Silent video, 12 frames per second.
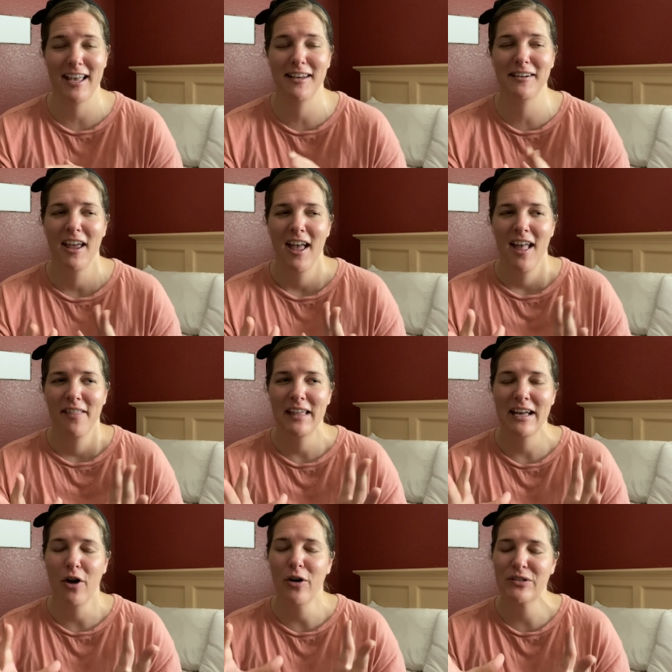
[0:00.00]
And
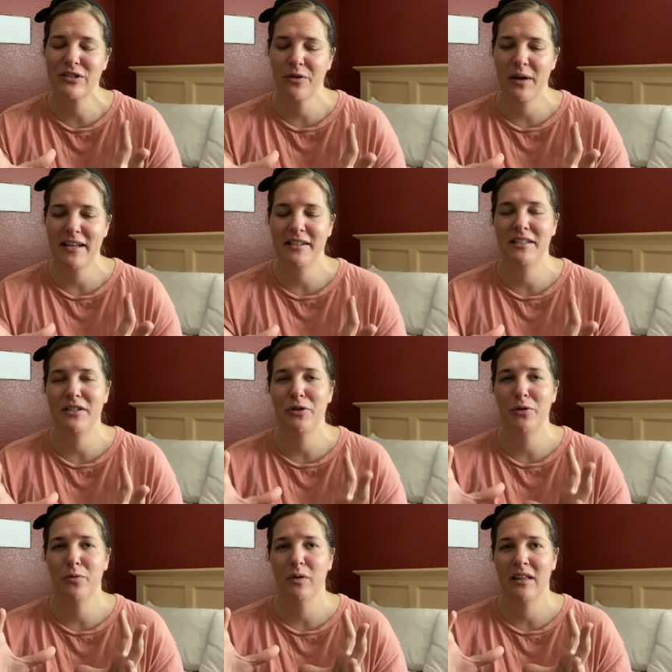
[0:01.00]
that also had to
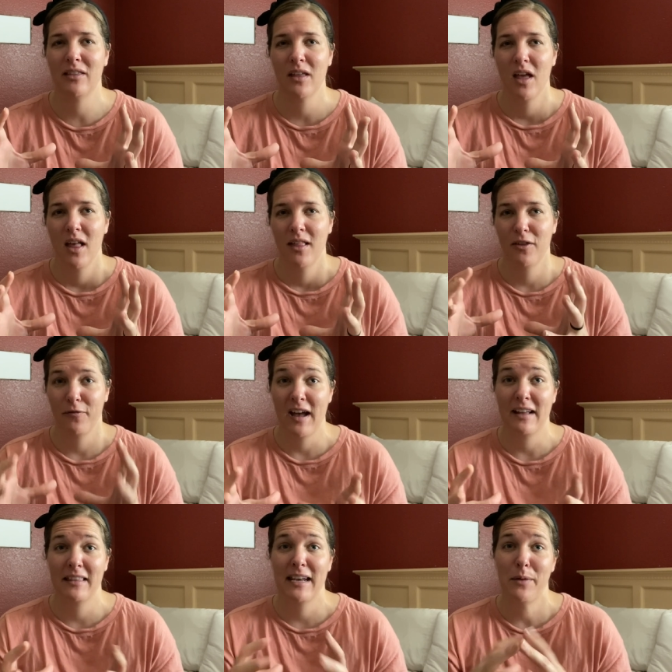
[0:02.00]
do with the
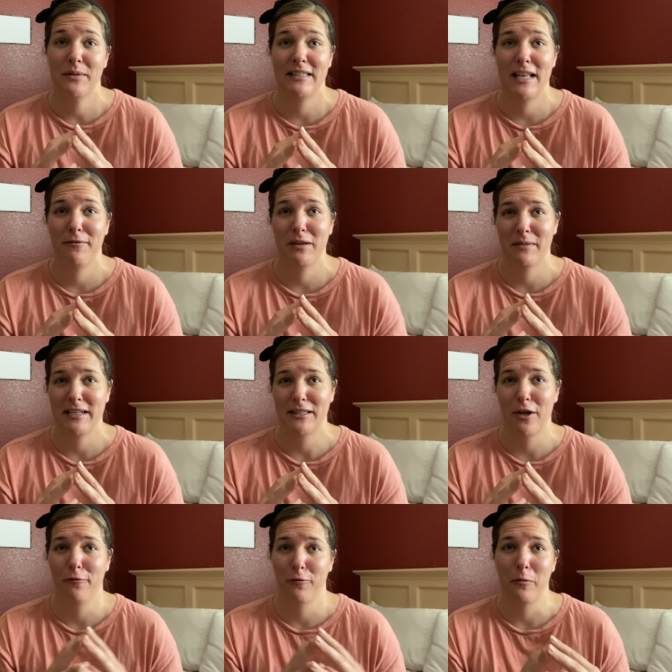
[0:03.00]
fact that I was saving
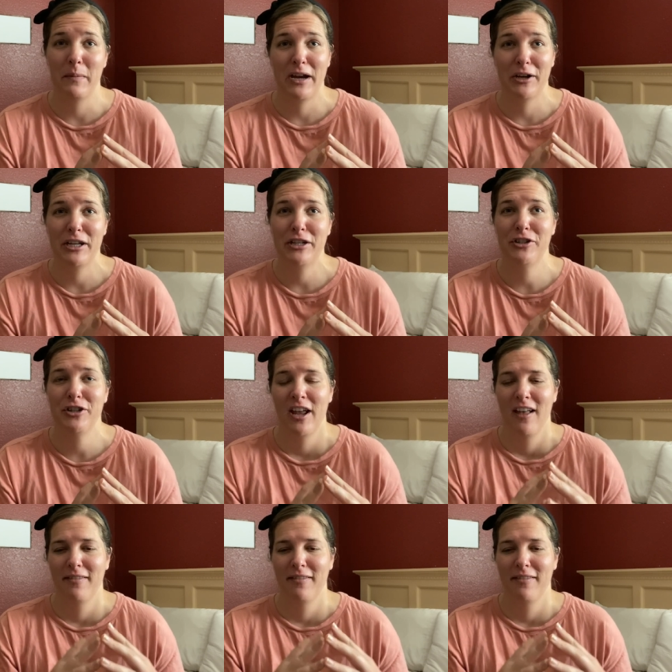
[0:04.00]
myself for marriage.